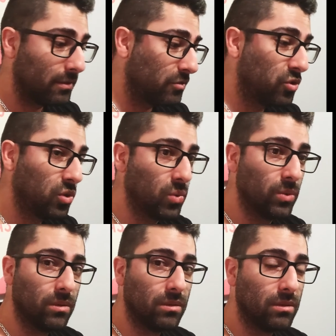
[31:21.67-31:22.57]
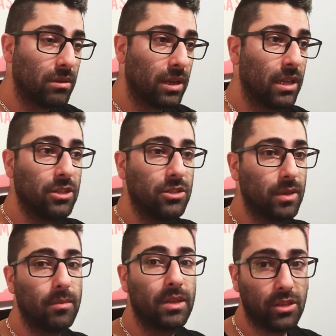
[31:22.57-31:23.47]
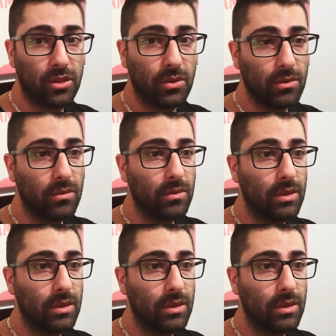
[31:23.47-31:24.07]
noon. And then she'll wake up at 2.